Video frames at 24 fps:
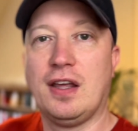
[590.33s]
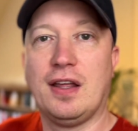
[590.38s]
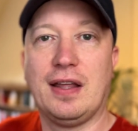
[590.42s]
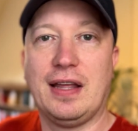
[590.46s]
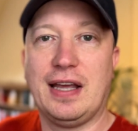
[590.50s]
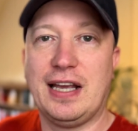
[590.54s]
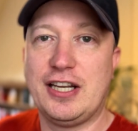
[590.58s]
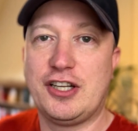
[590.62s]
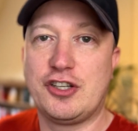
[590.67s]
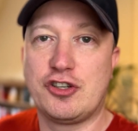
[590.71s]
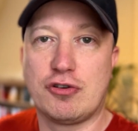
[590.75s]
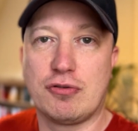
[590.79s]

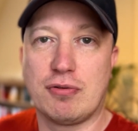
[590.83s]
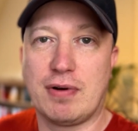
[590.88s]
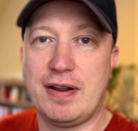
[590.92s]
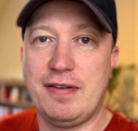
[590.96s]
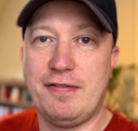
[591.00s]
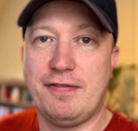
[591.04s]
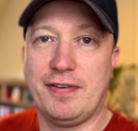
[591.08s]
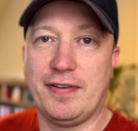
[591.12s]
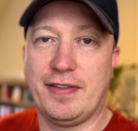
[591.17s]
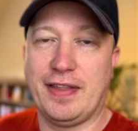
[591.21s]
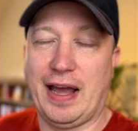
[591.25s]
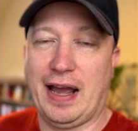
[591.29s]
It's great
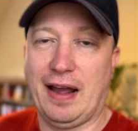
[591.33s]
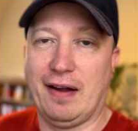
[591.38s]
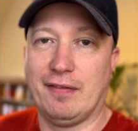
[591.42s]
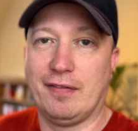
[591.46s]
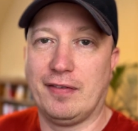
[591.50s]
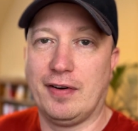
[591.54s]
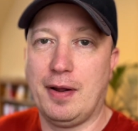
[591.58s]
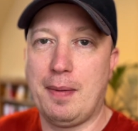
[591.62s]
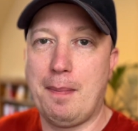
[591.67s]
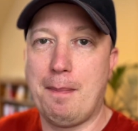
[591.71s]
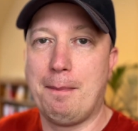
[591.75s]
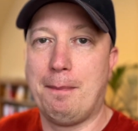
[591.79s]
for that,
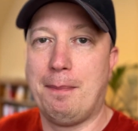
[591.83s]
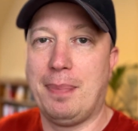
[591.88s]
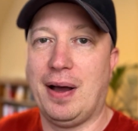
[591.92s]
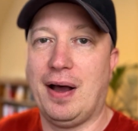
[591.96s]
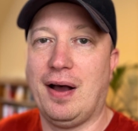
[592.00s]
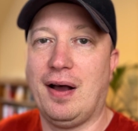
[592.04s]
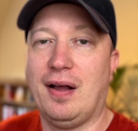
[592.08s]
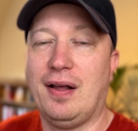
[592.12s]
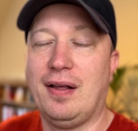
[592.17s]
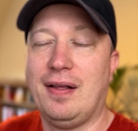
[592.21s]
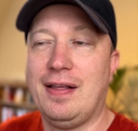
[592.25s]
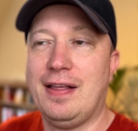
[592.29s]
right?
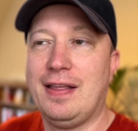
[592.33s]
But